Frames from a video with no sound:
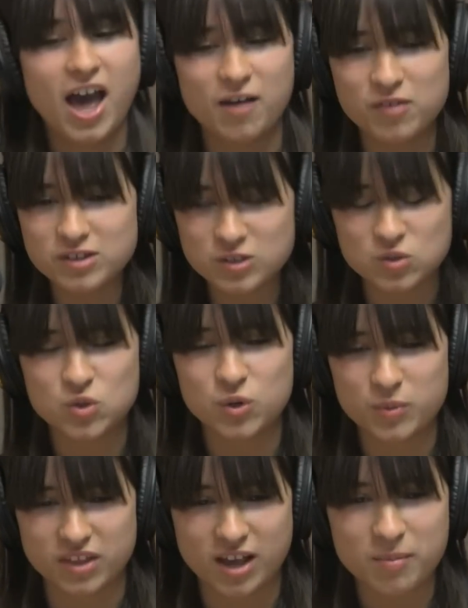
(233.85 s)
I've also
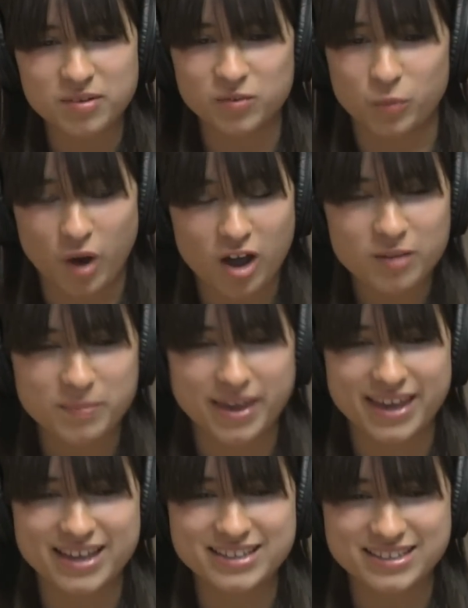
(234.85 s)
toured with a couple of rock
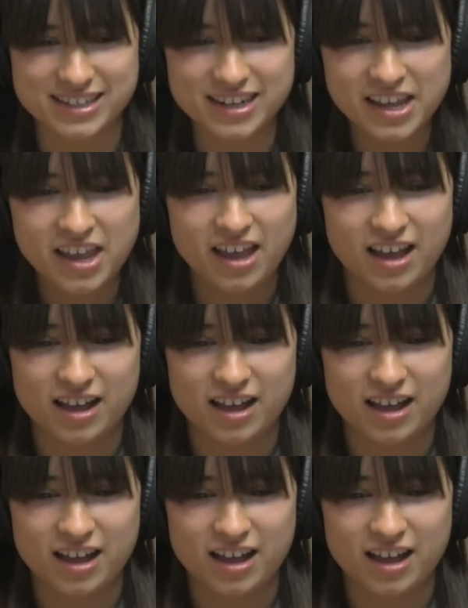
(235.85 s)
bands, and,